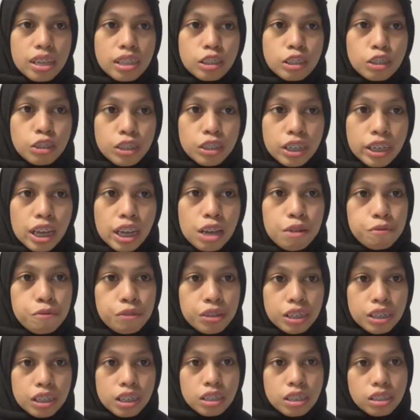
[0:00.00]
Strength and
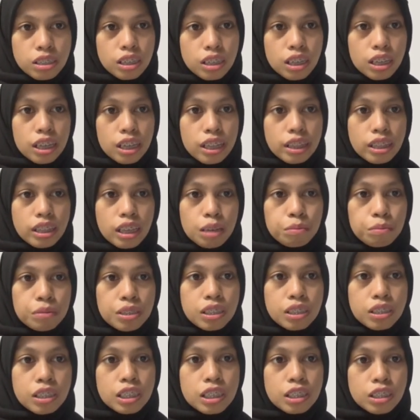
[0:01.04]
weakness, time
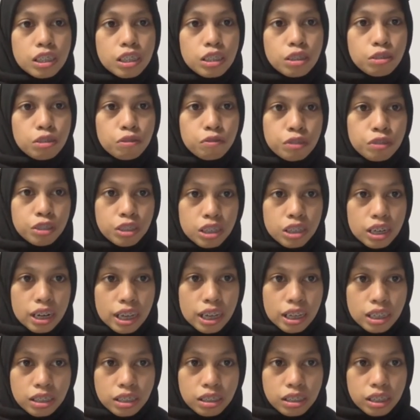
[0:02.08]
is easier to
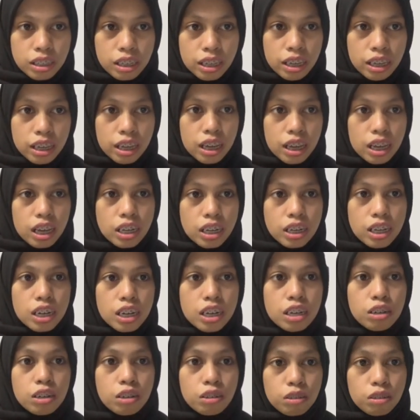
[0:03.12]
visualize. An
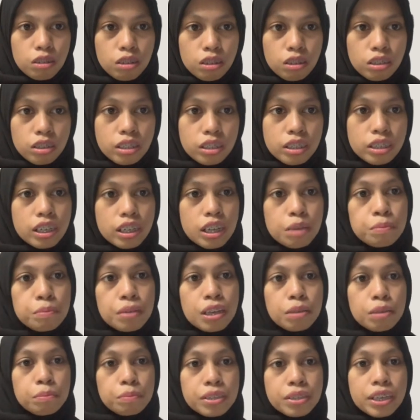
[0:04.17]
analog clock, they
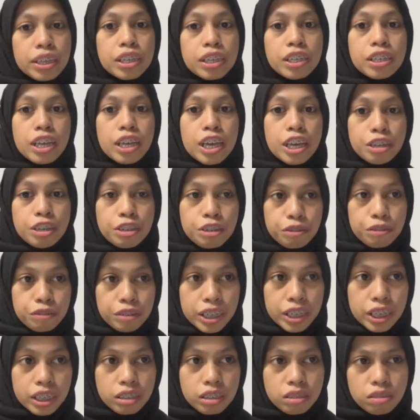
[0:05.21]
might be
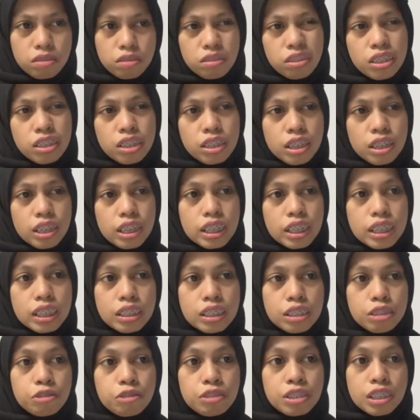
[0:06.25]
inaccurate.
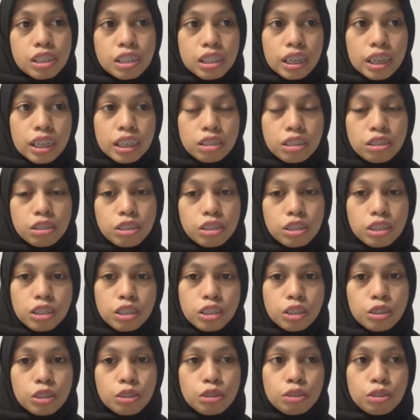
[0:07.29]
New design,
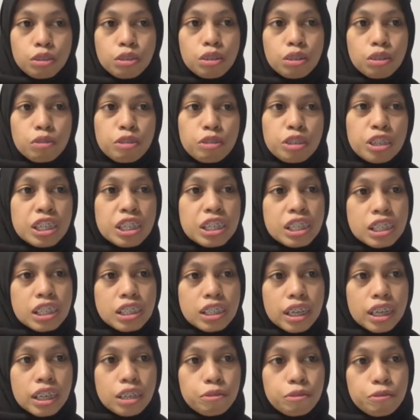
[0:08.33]
so we
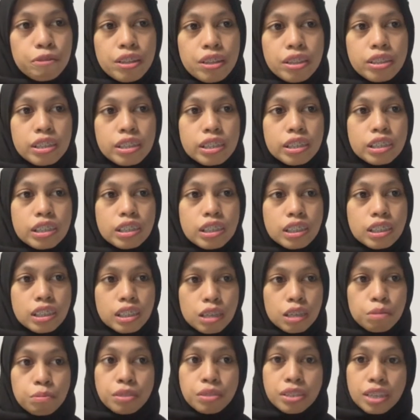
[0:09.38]
redesign with the
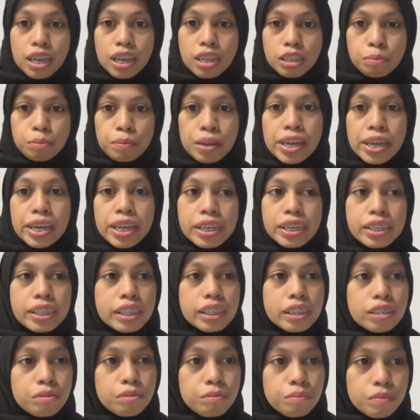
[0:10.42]
same size by
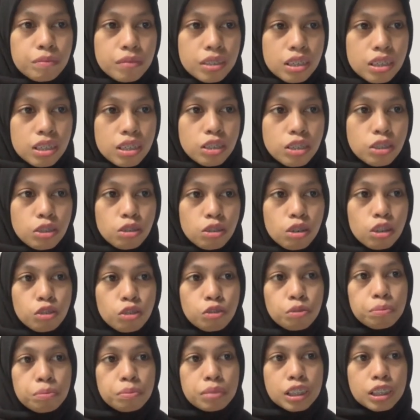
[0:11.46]
adding slot to
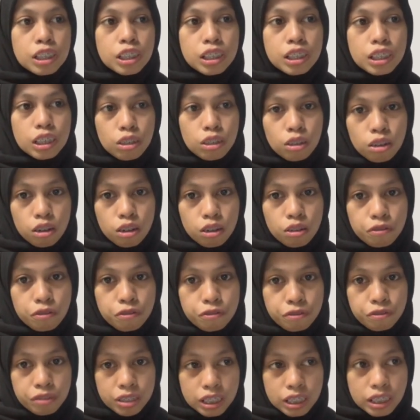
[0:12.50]
merge the clock
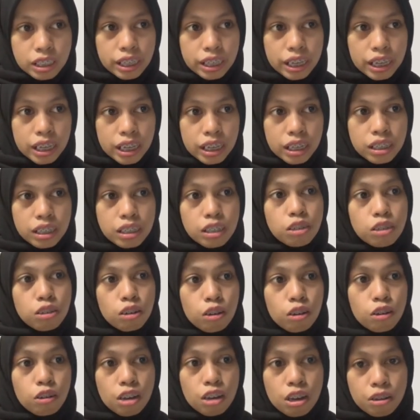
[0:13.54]
face and clock
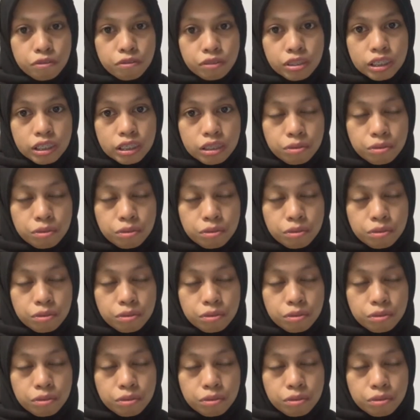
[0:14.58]
cover.